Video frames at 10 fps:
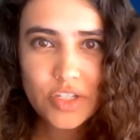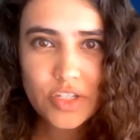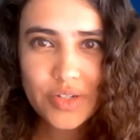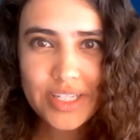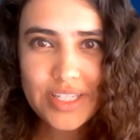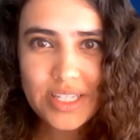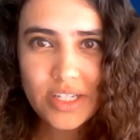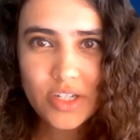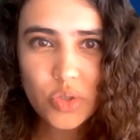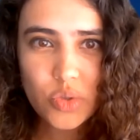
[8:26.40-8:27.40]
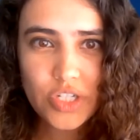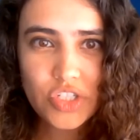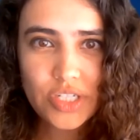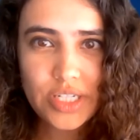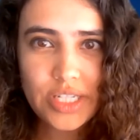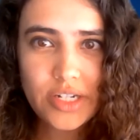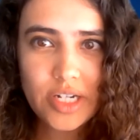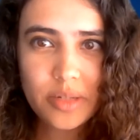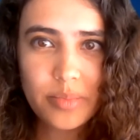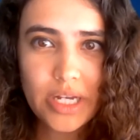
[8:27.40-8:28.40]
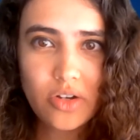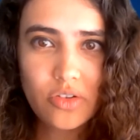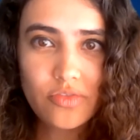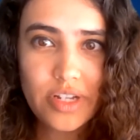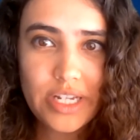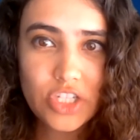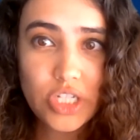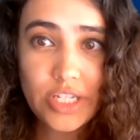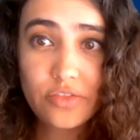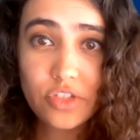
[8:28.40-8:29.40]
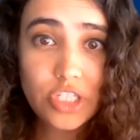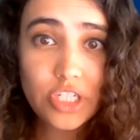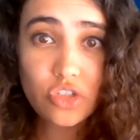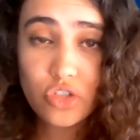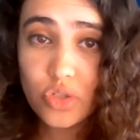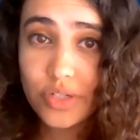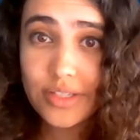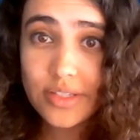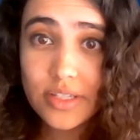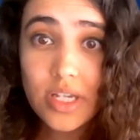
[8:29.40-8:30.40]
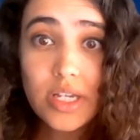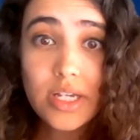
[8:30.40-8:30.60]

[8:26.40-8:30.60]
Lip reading: So I see a question here about financial aid for international students.